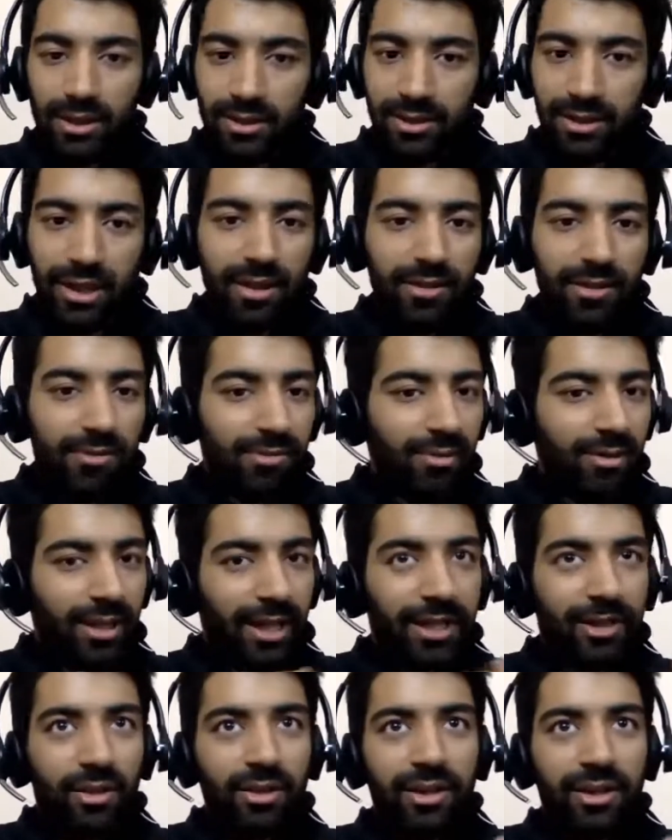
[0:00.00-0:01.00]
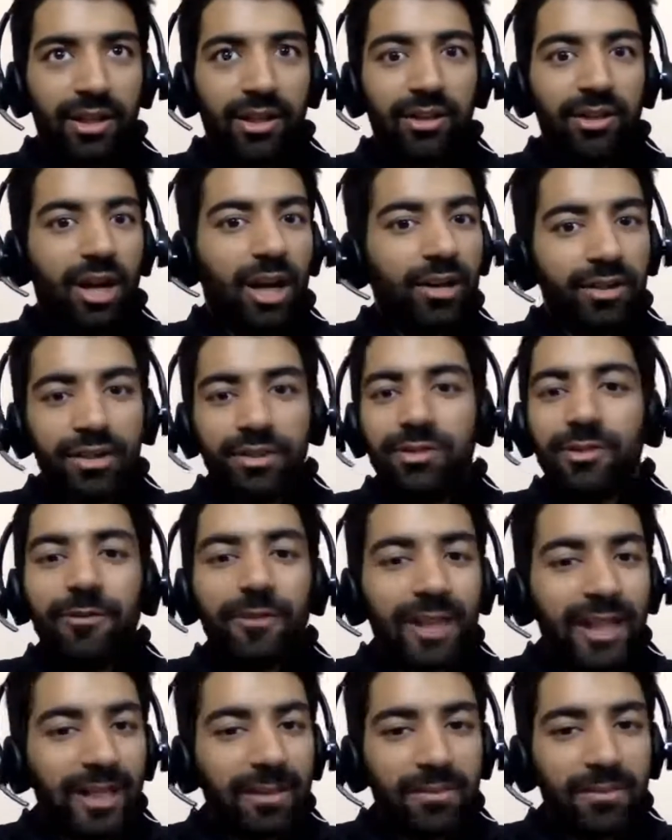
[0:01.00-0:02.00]
There are hundreds
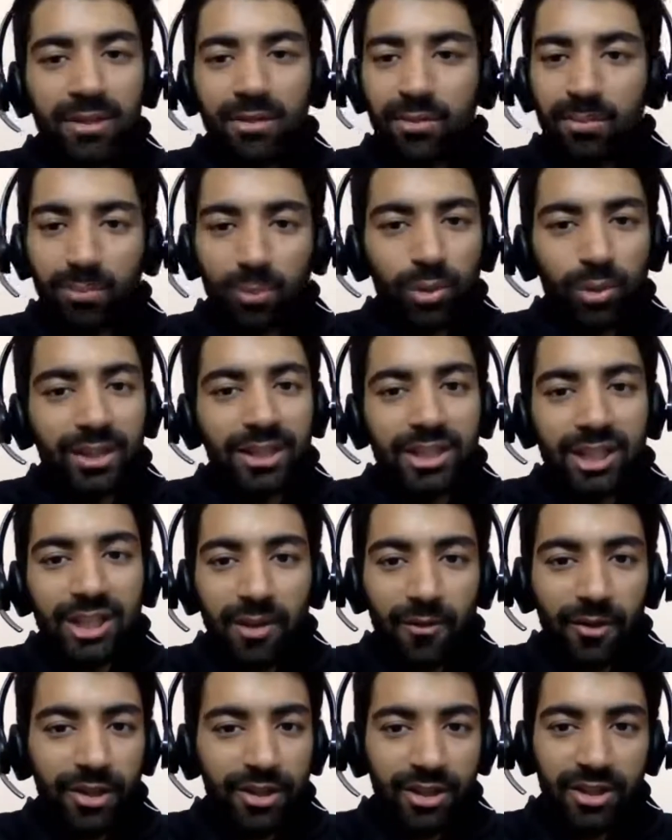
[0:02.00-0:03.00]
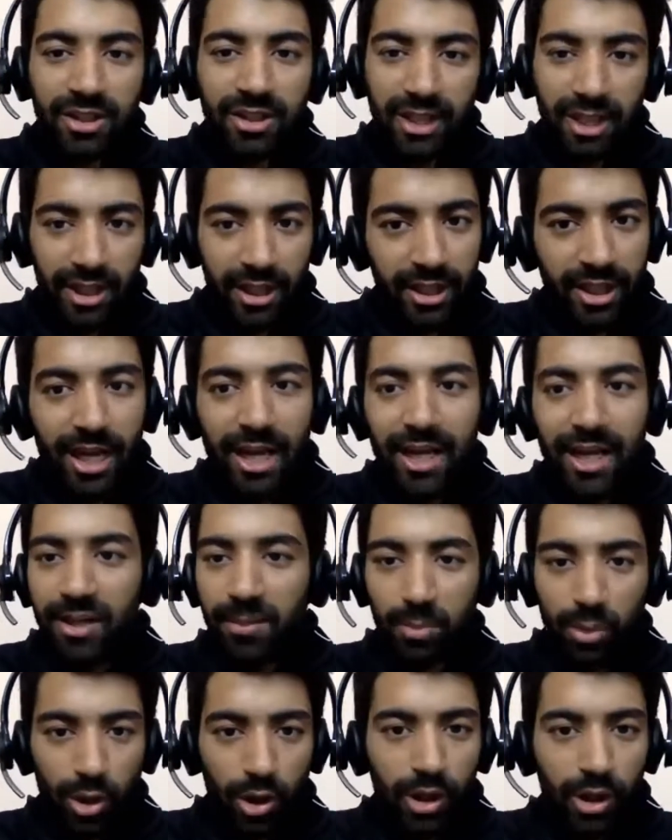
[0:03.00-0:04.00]
of teams in both these divisions in India and
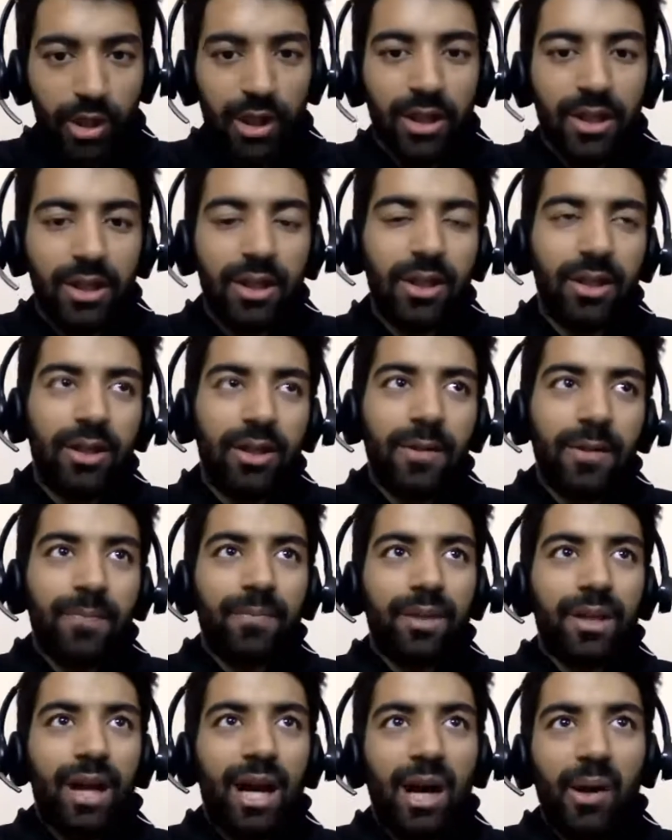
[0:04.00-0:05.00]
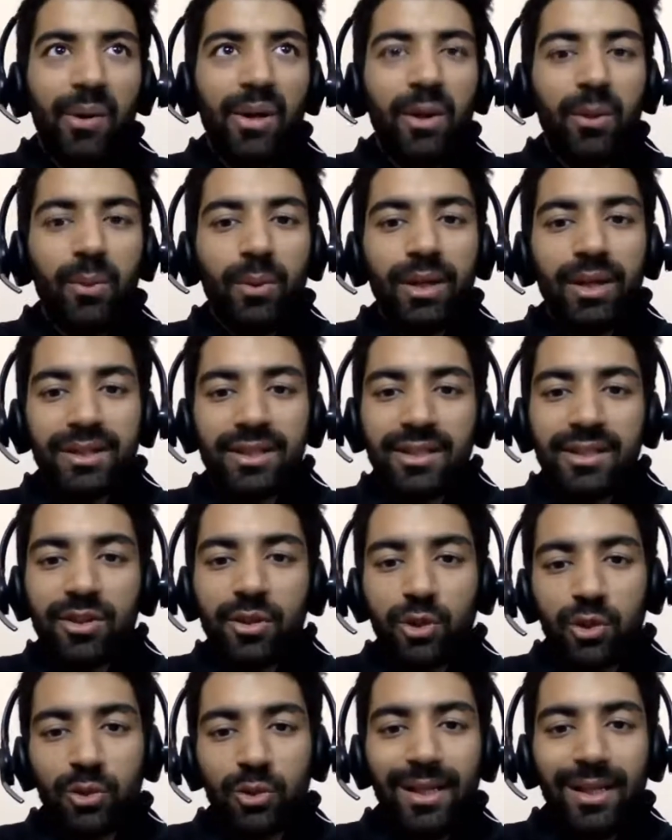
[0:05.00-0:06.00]
abroad. How it works is
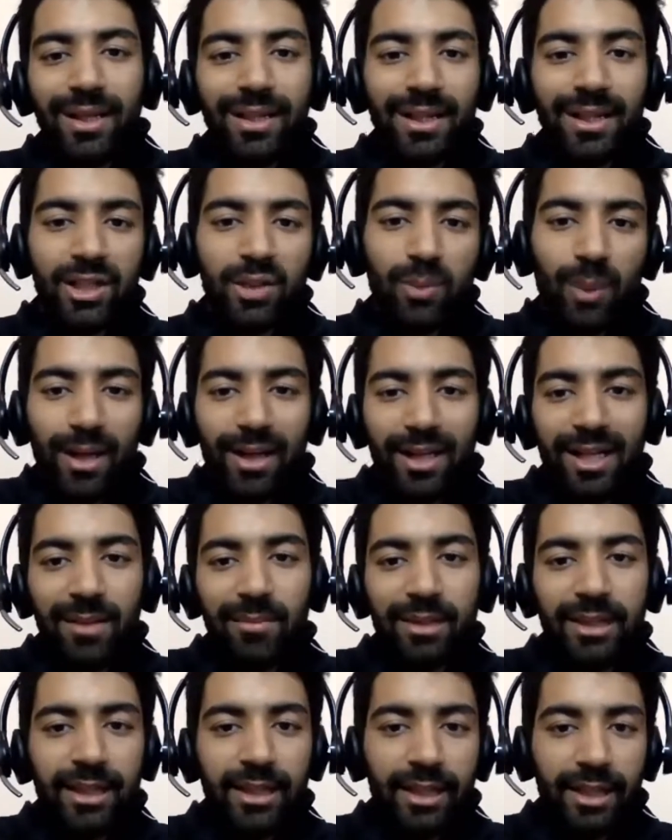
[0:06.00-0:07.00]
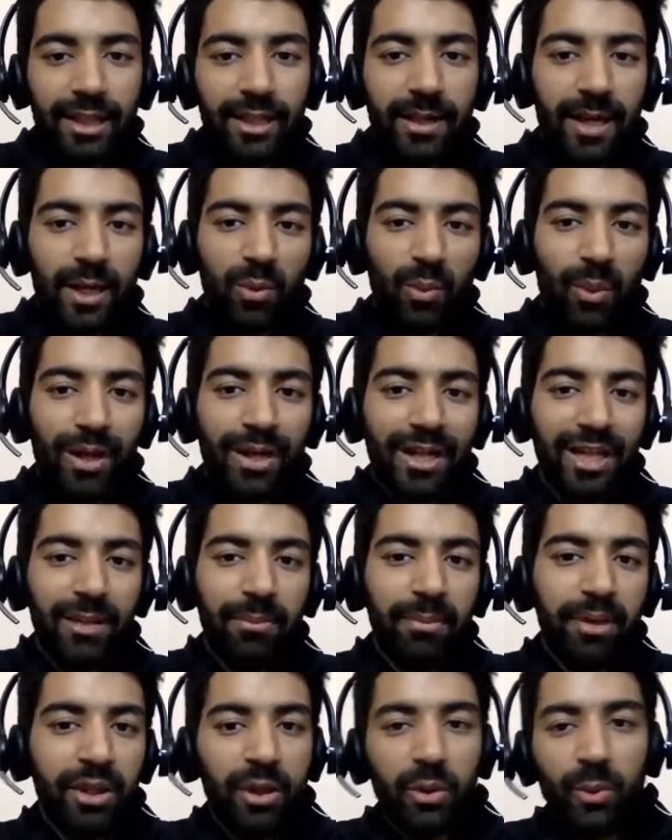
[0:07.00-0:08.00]
usually there's one team in India and one
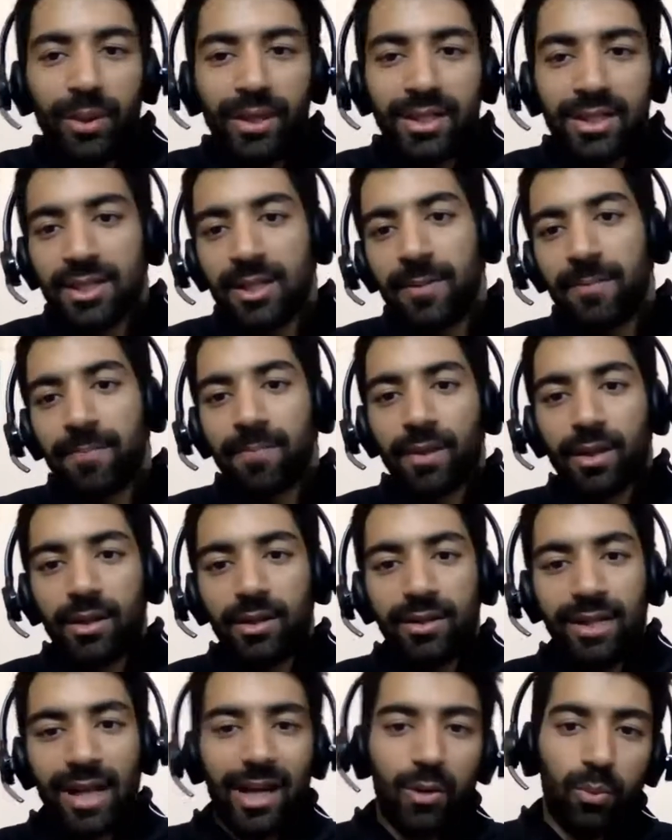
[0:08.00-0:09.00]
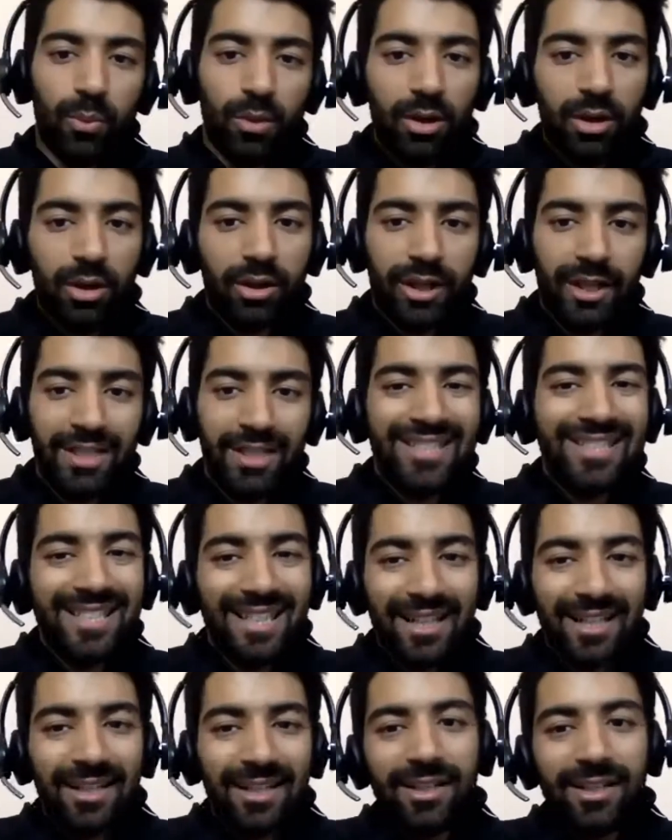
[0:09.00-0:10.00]
team in US that work in
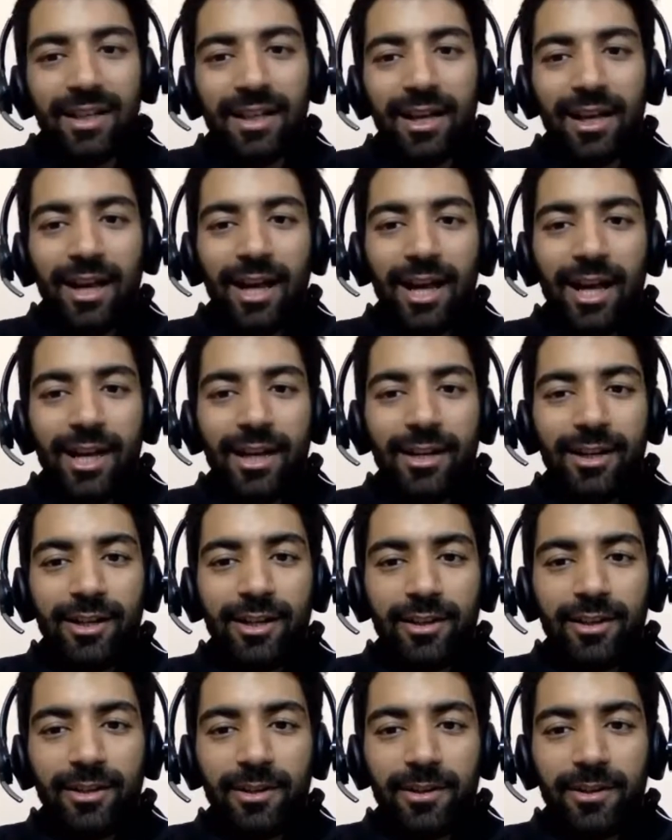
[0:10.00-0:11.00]
sync, and